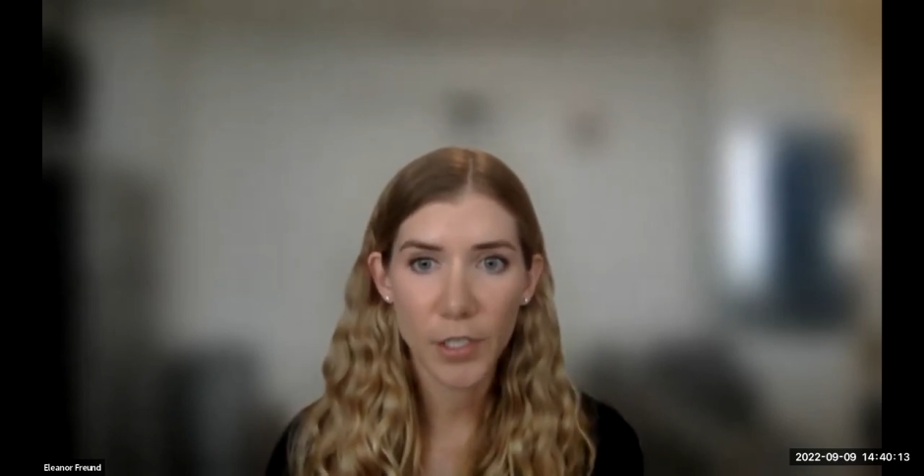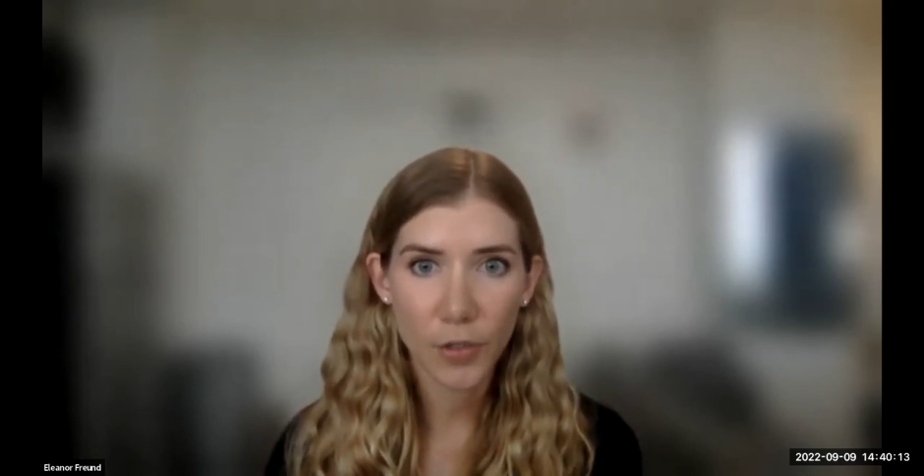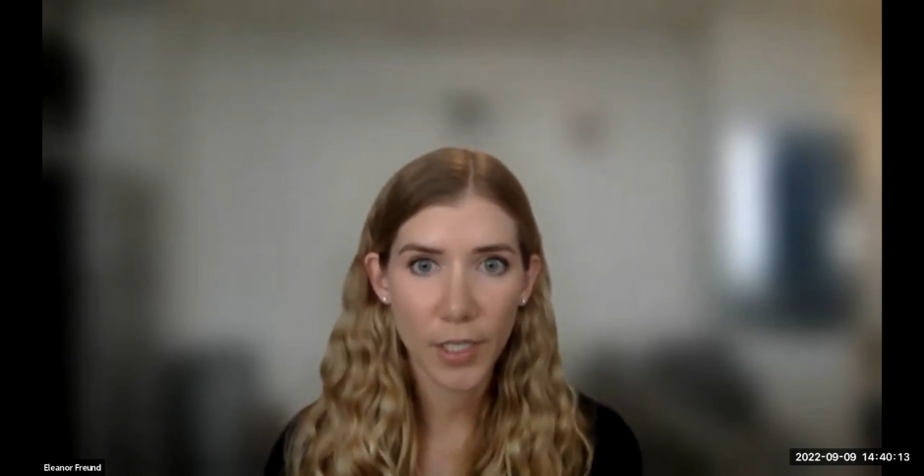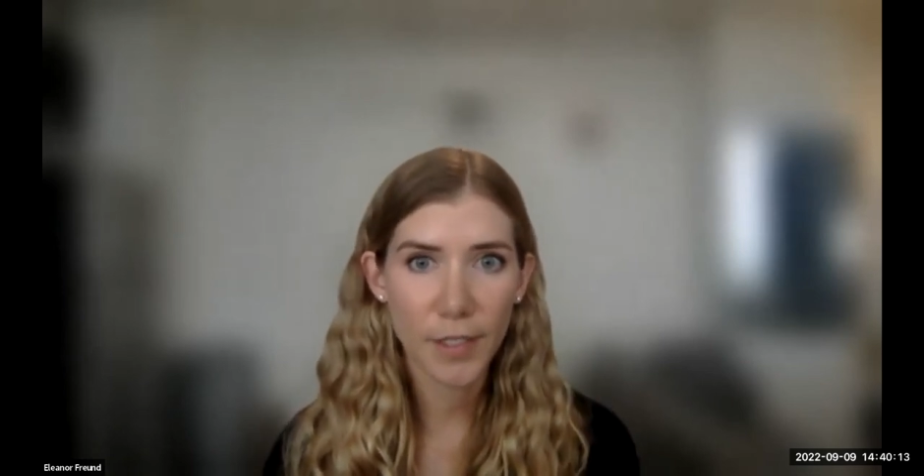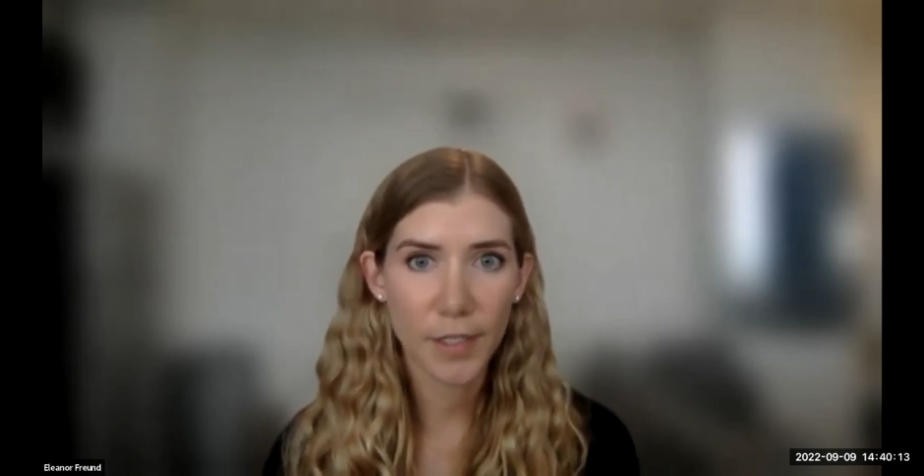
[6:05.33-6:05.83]

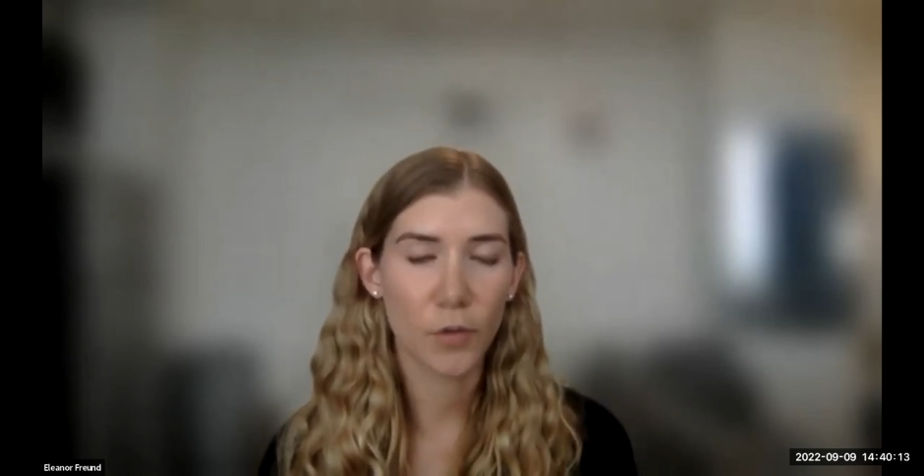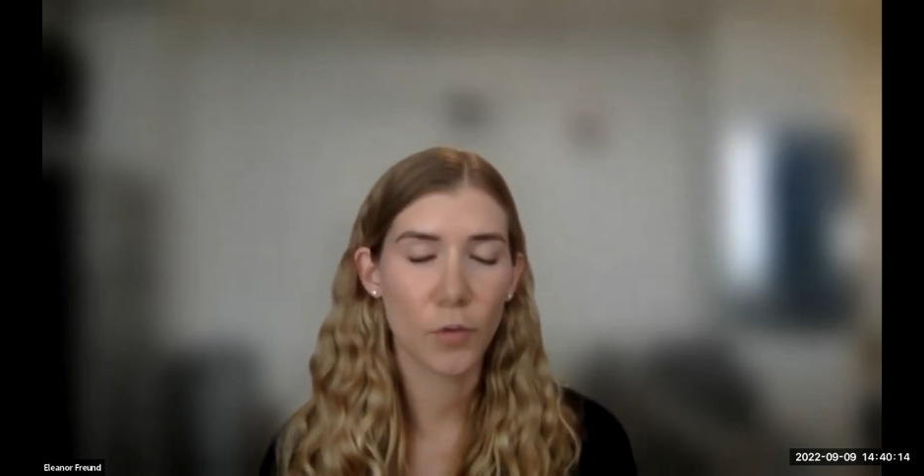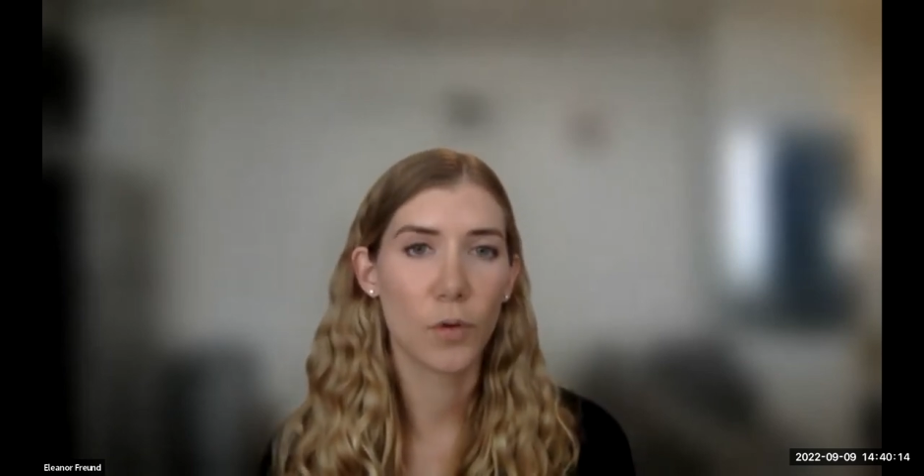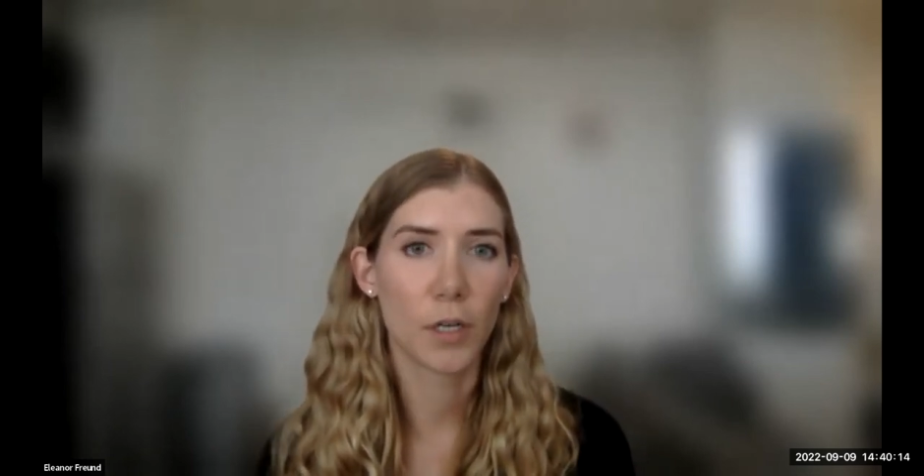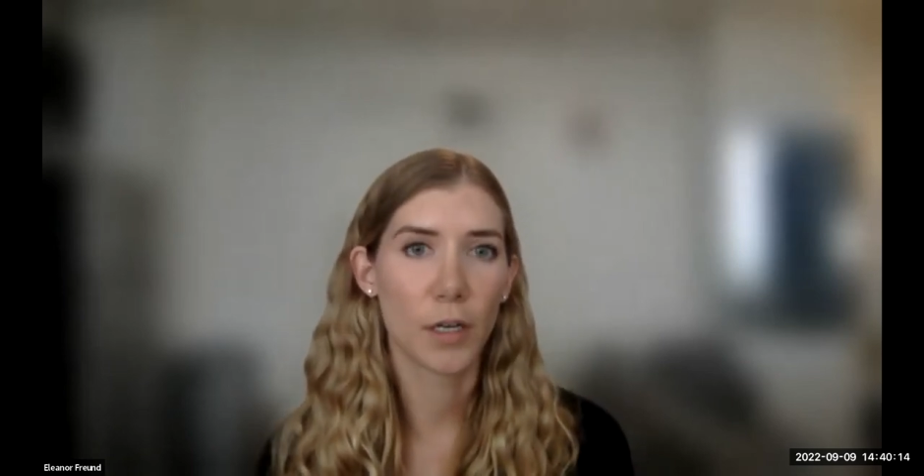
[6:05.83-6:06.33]
interest
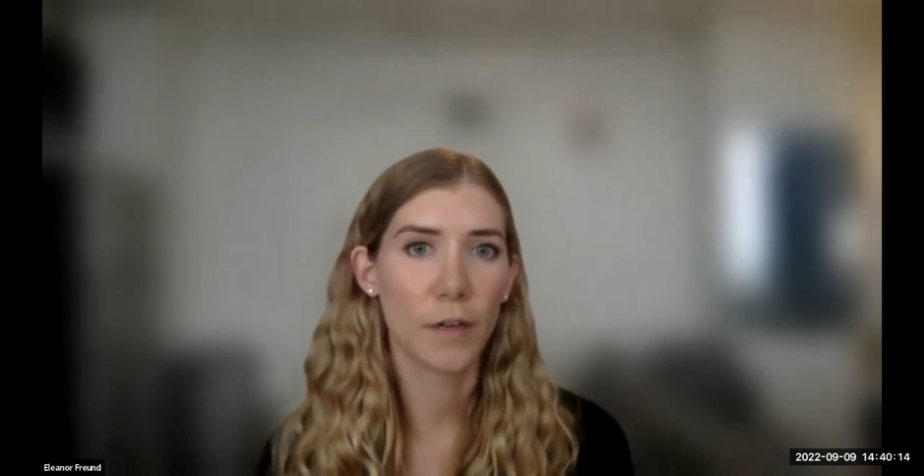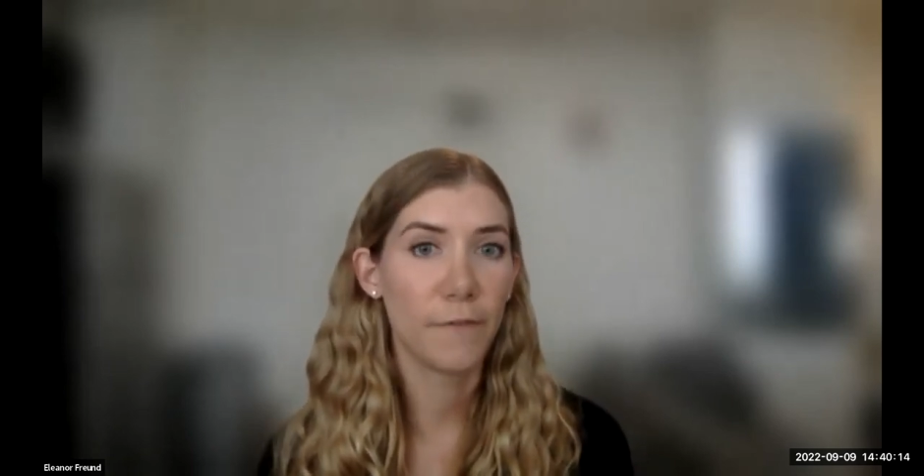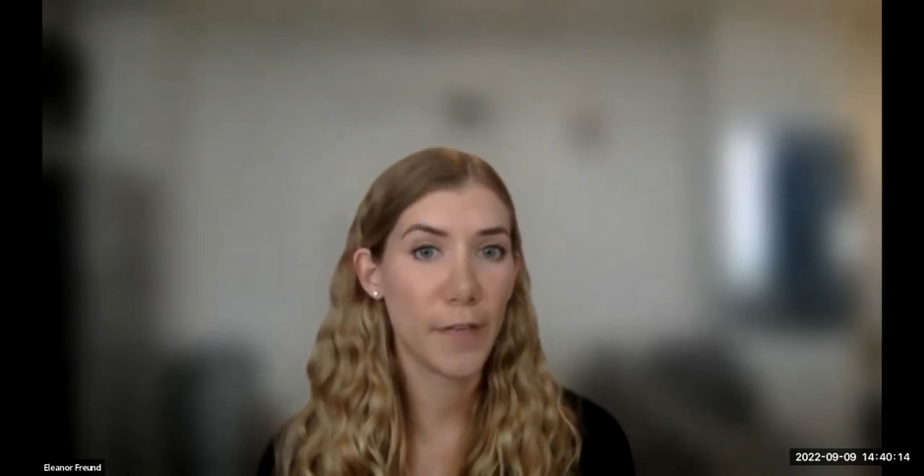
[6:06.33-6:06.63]
or